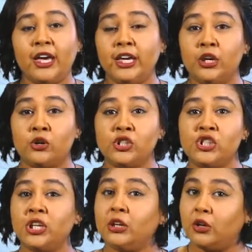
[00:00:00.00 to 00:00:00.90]
he or
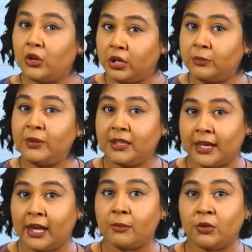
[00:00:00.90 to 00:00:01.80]
she could be
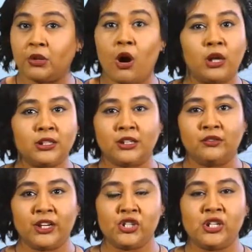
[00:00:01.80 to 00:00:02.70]
liable on
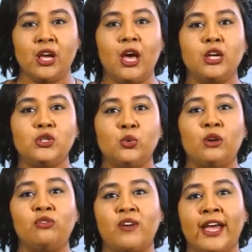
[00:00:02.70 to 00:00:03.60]
conviction to
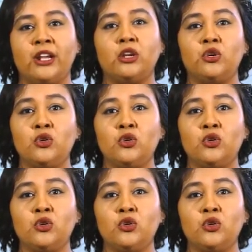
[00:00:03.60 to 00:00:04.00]
a fine